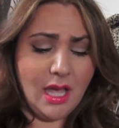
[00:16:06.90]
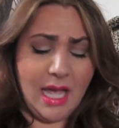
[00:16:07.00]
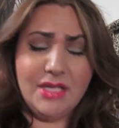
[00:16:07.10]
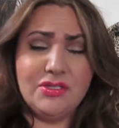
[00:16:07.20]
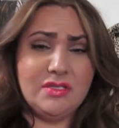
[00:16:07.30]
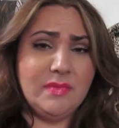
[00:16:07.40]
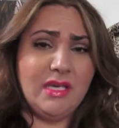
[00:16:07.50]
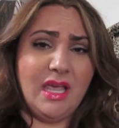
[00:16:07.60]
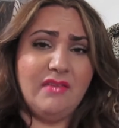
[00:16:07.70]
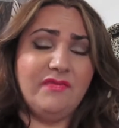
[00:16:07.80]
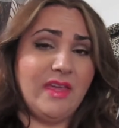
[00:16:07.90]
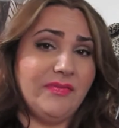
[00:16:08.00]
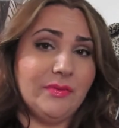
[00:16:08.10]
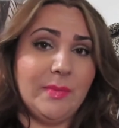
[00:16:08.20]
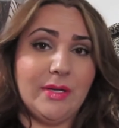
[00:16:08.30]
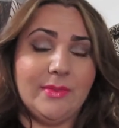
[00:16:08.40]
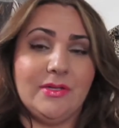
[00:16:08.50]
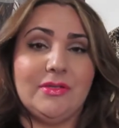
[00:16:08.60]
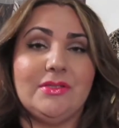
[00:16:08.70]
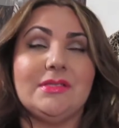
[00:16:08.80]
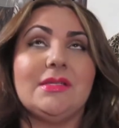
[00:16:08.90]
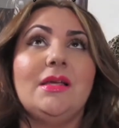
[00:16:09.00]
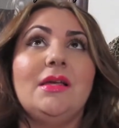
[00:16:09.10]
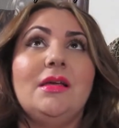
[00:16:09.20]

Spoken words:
I used to be a faithful Bare Minerals